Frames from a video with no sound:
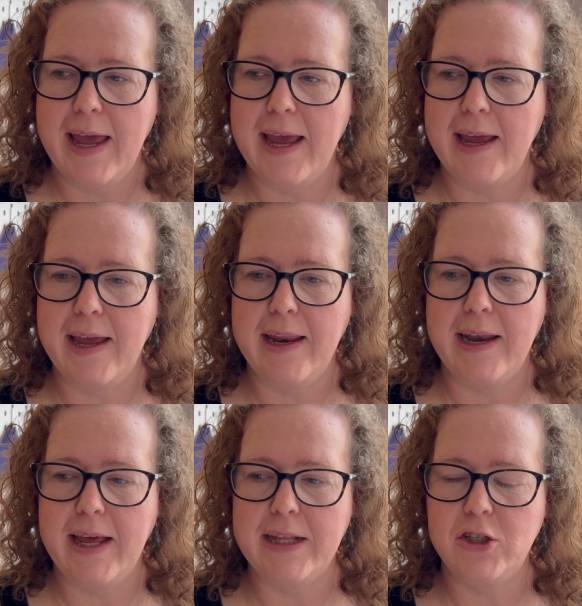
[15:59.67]
And
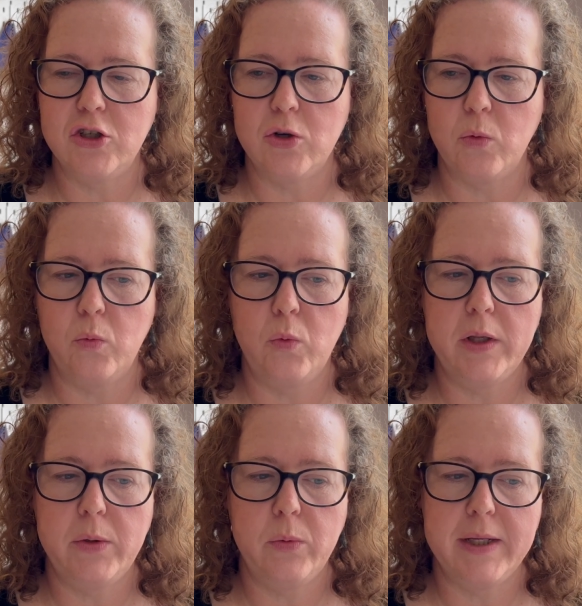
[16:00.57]
it's just a
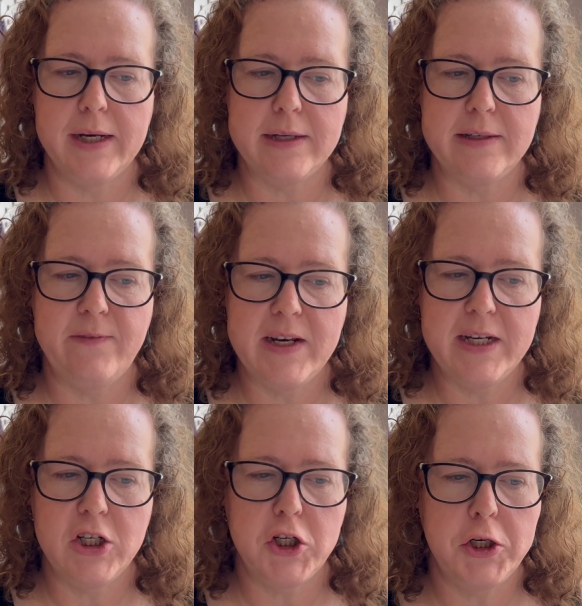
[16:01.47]
really, really nice
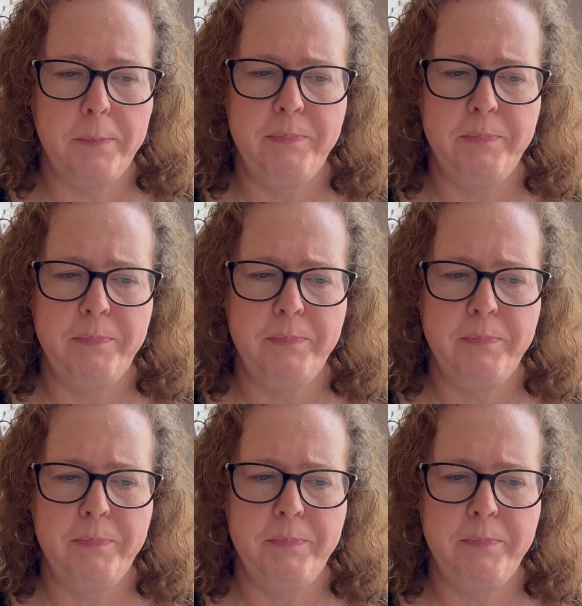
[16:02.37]
finish.